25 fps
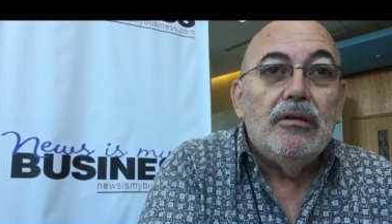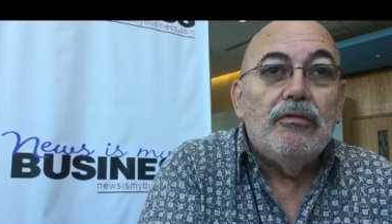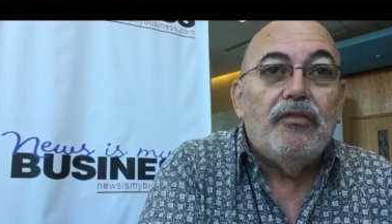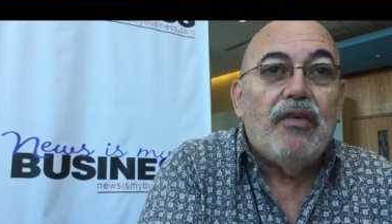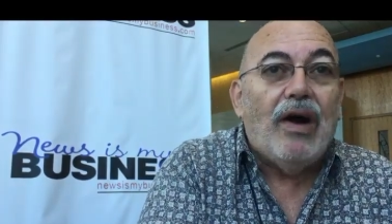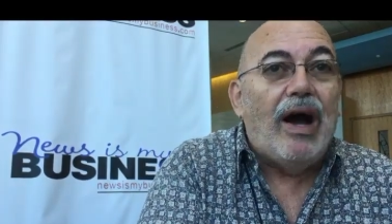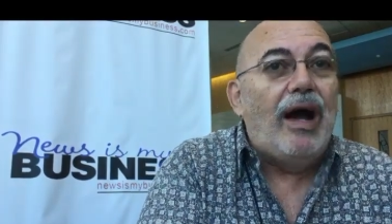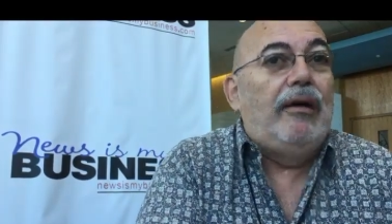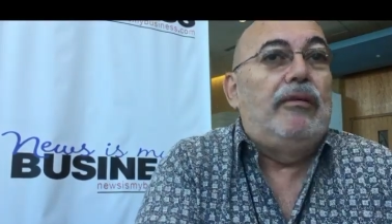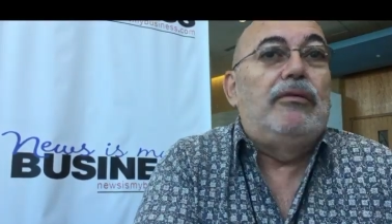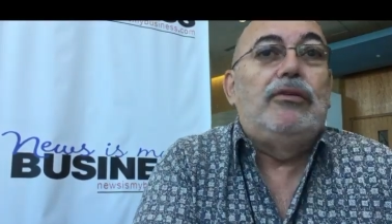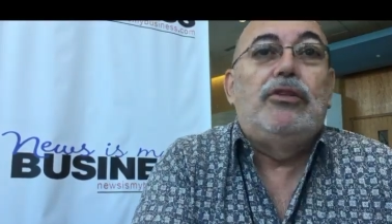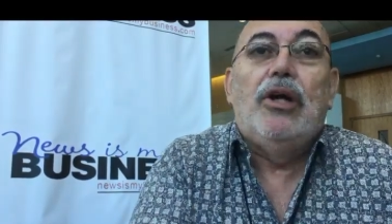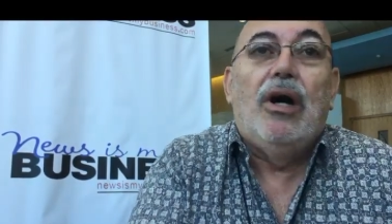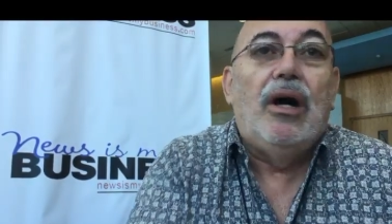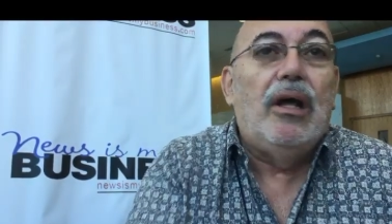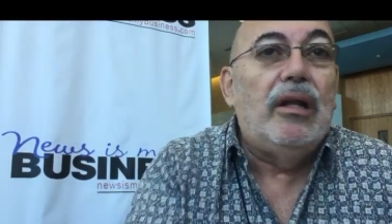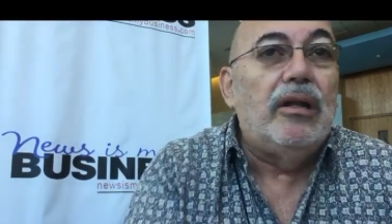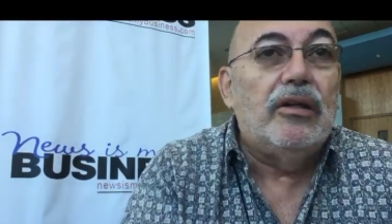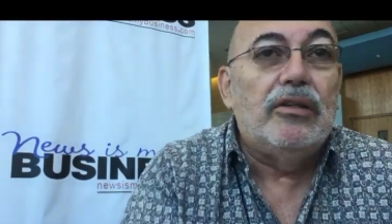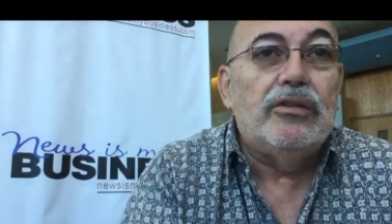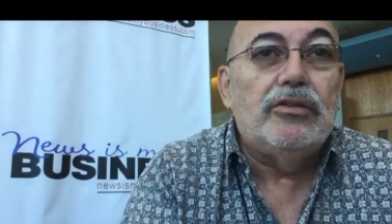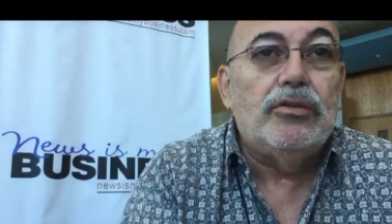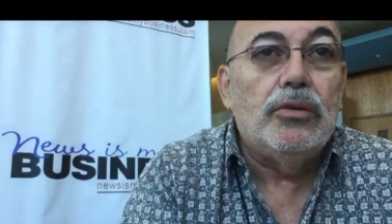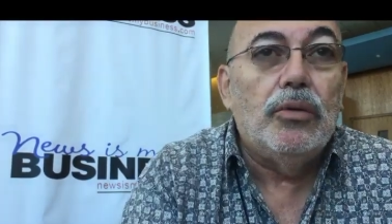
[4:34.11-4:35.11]
five
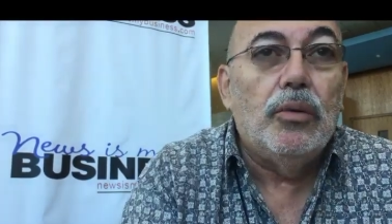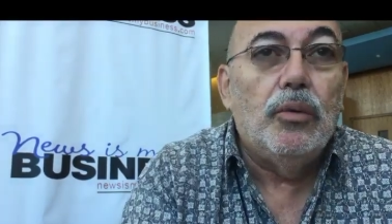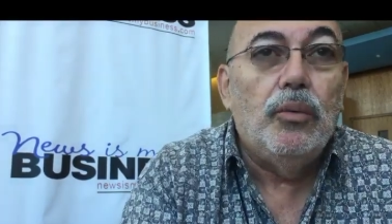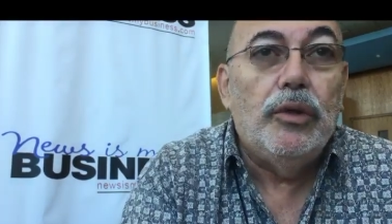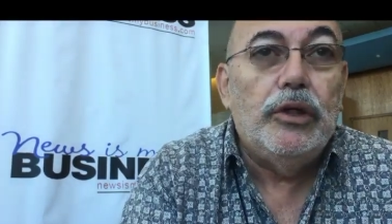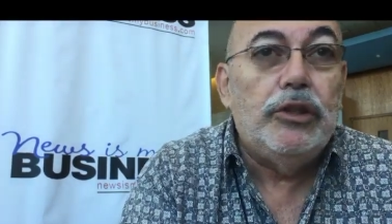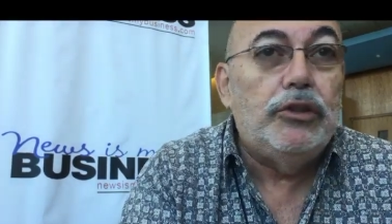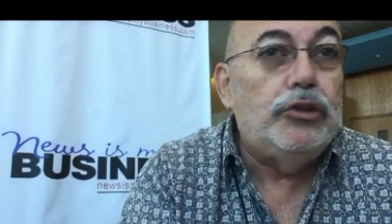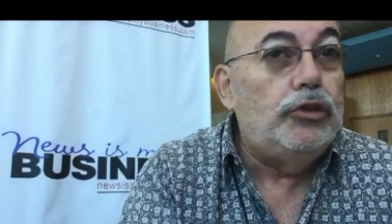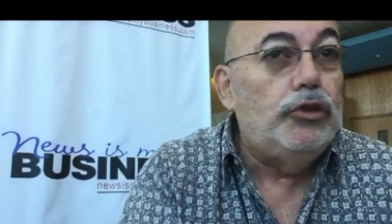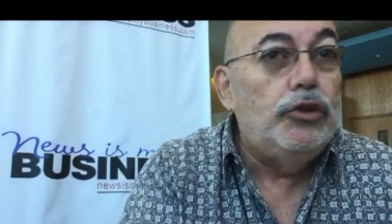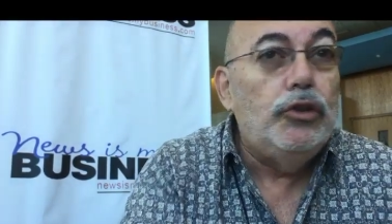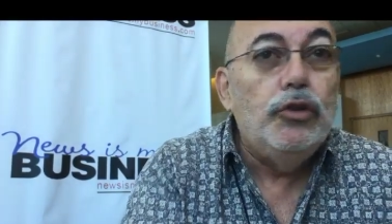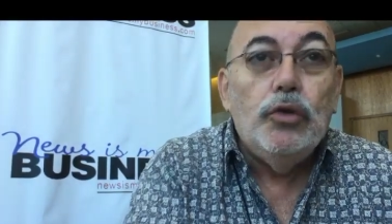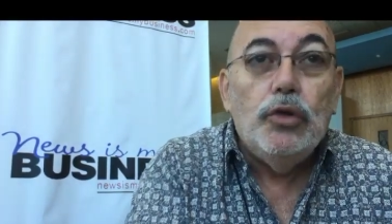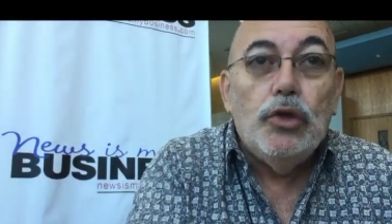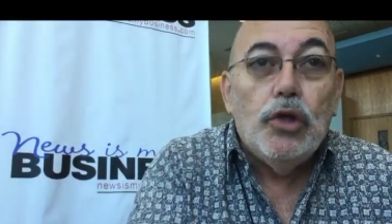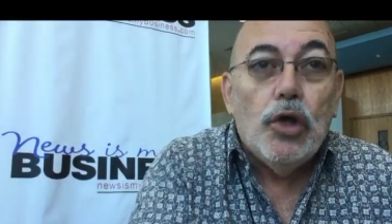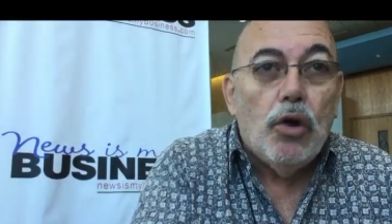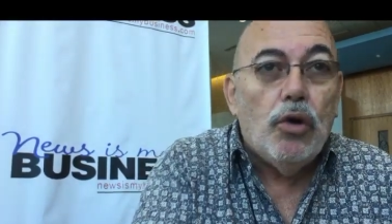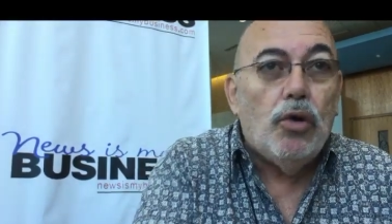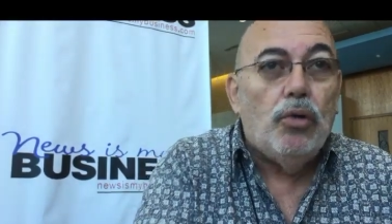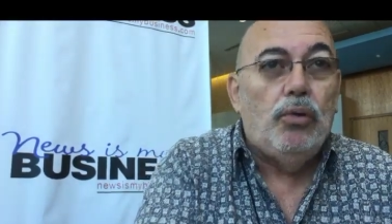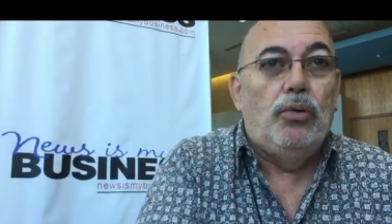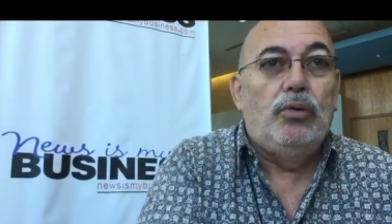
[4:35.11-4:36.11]
dollars, mm-hmm. which you
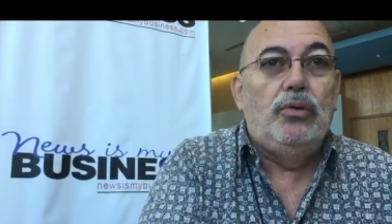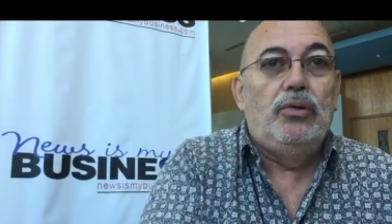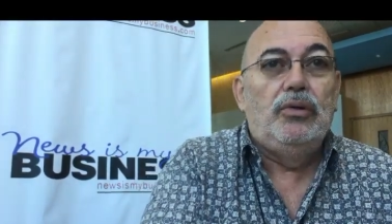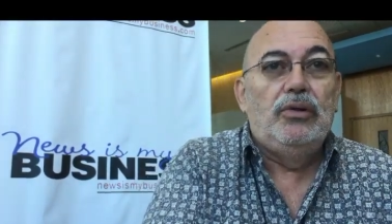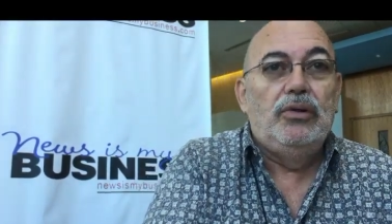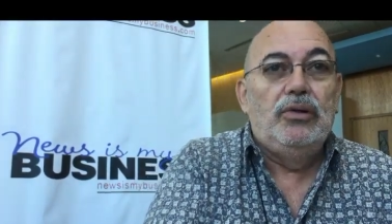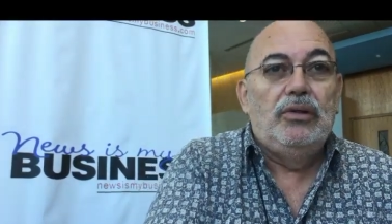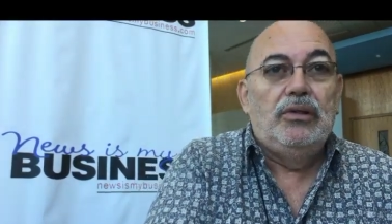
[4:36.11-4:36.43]
know